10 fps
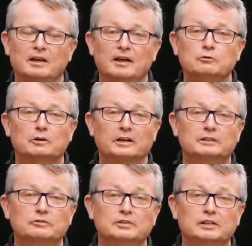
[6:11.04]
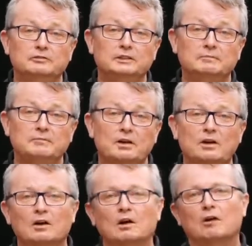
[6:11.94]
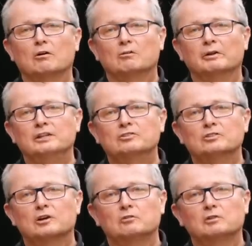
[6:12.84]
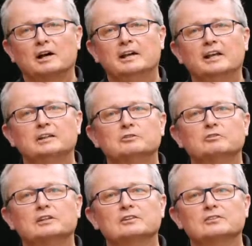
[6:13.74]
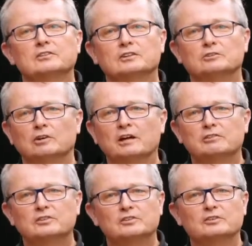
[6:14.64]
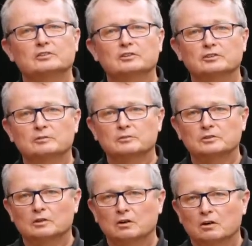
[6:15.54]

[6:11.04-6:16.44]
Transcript: And for active safety, our range of i-Activsense driver assist systems